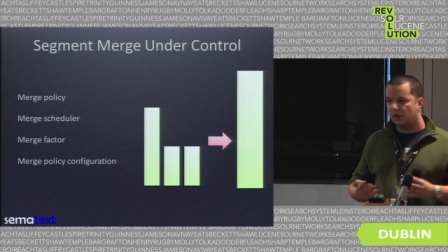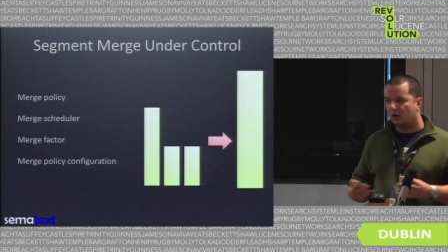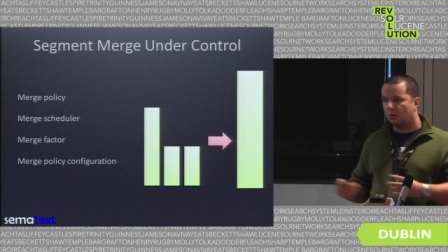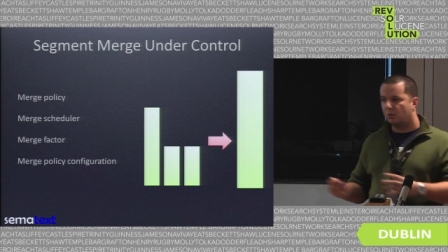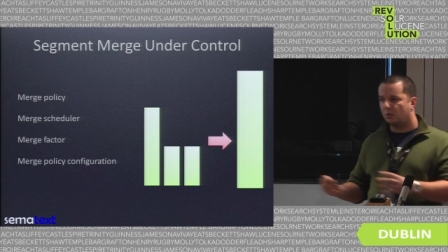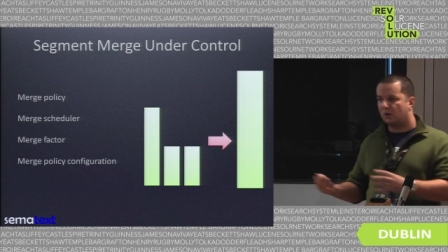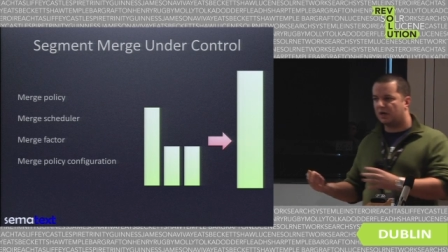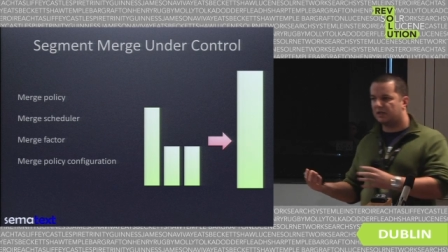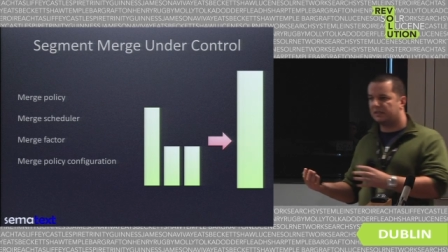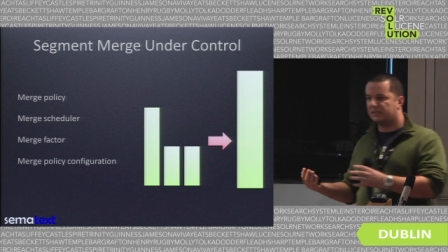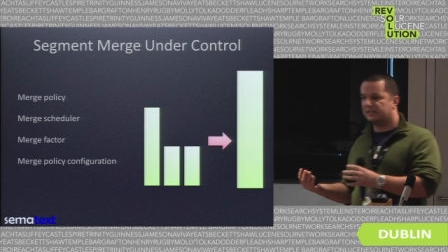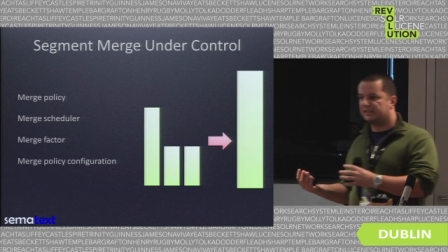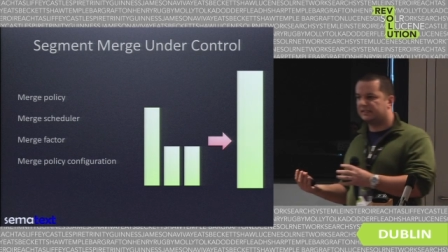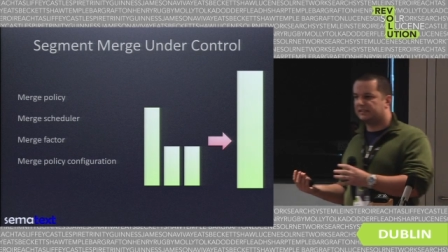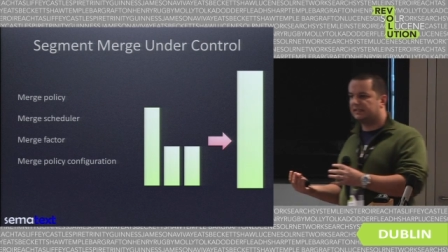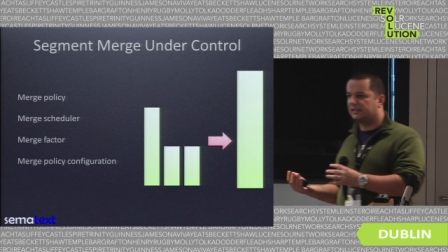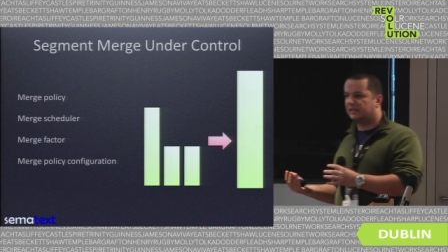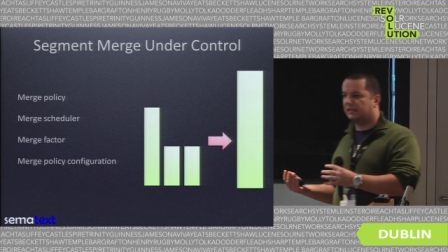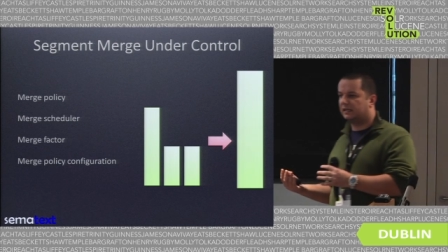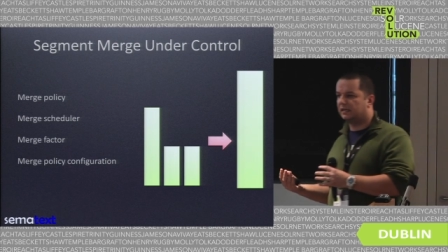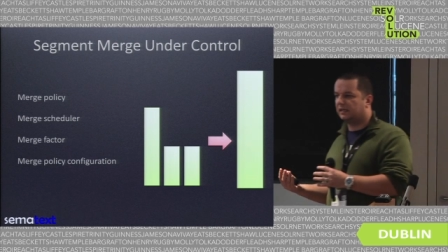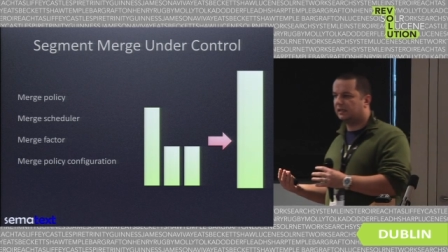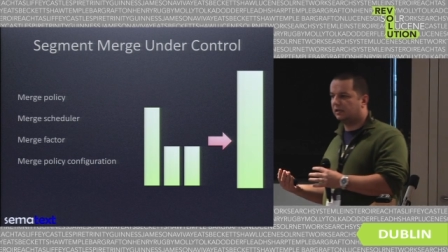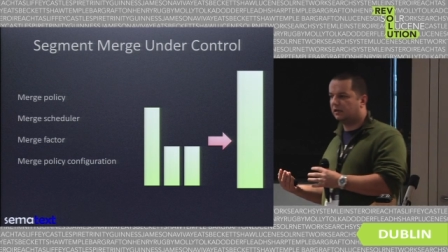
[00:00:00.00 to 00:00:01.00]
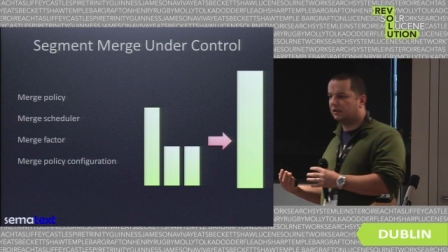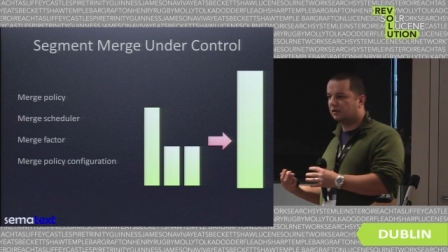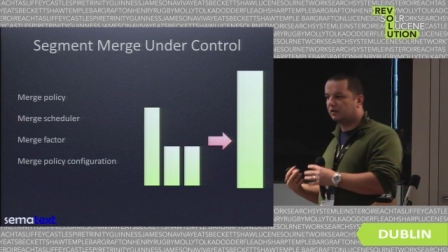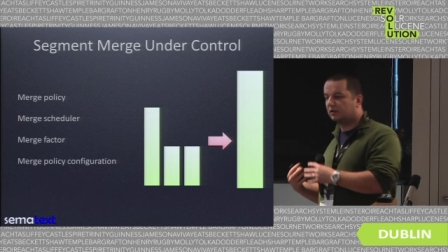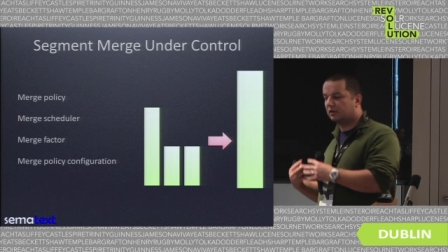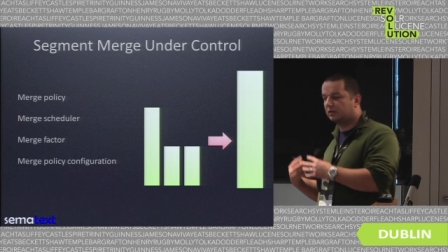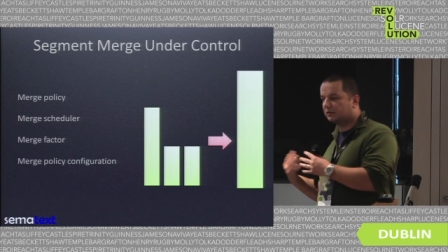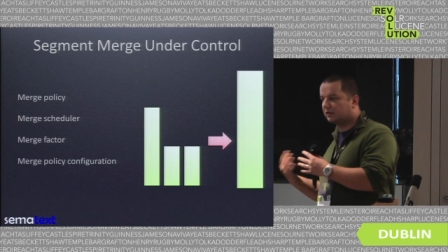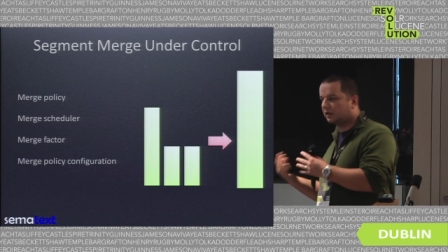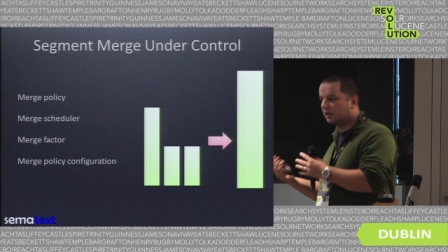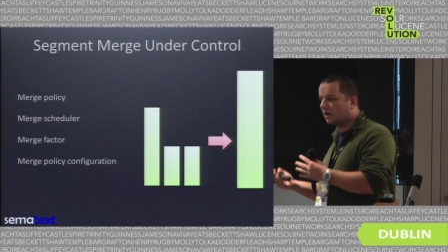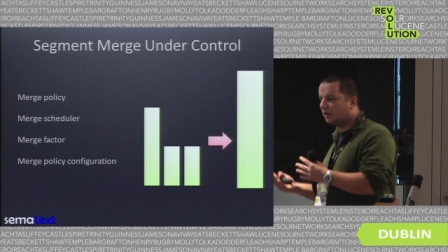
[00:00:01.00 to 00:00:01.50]
One is the
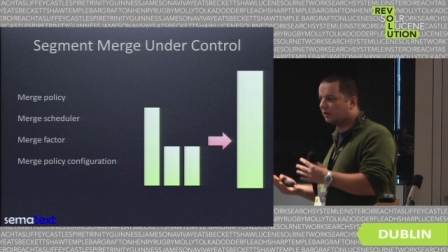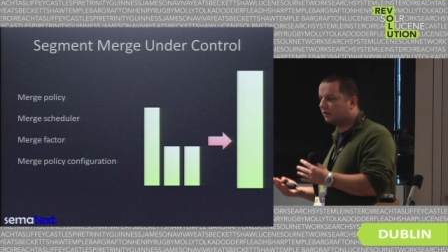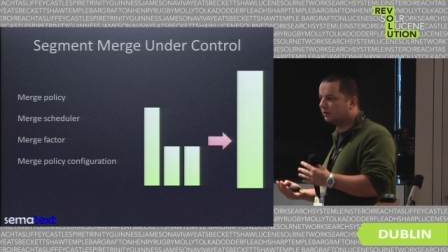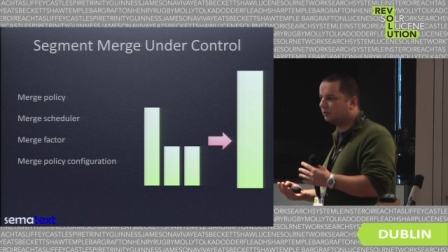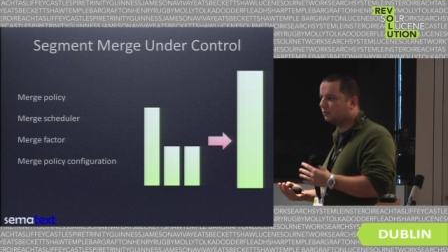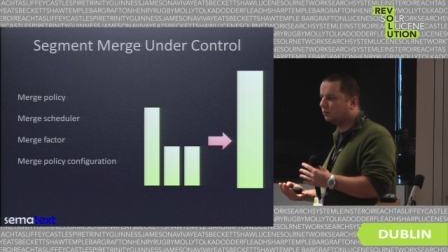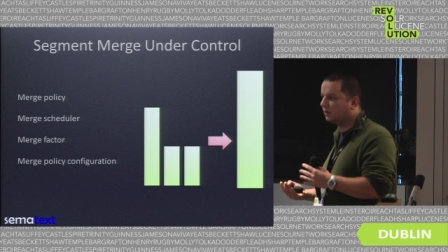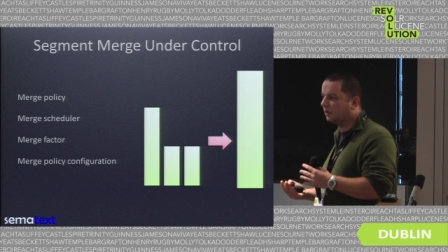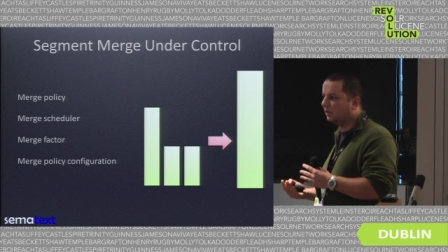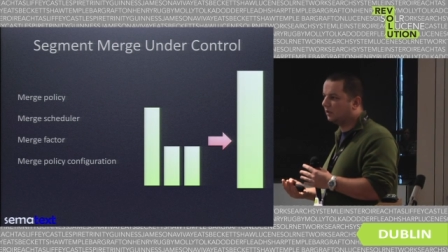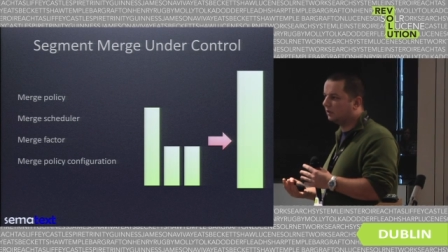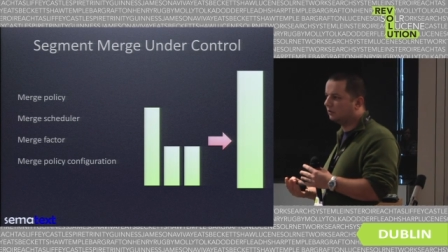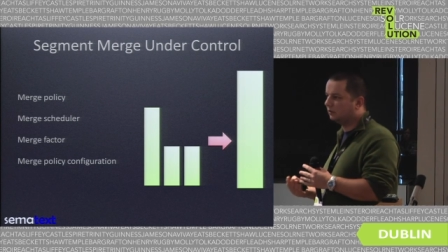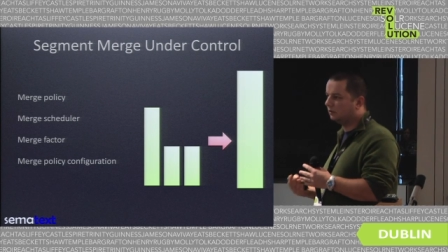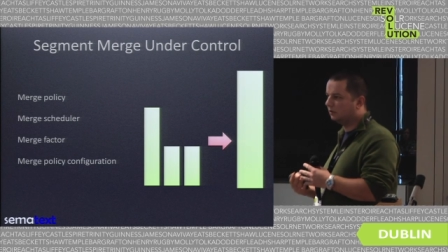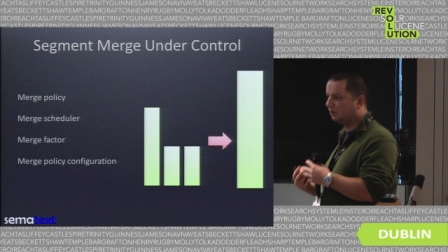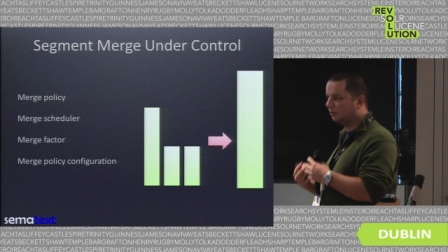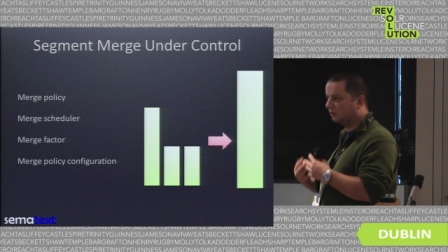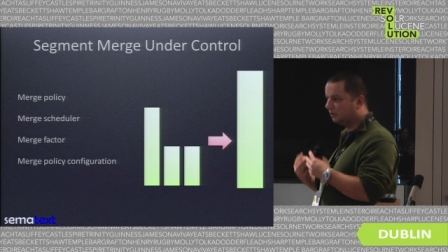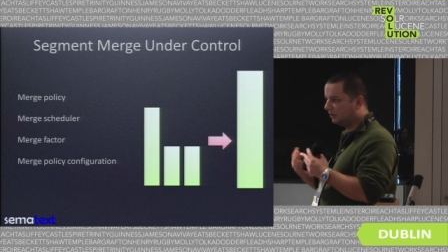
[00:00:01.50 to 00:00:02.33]
concurrent one,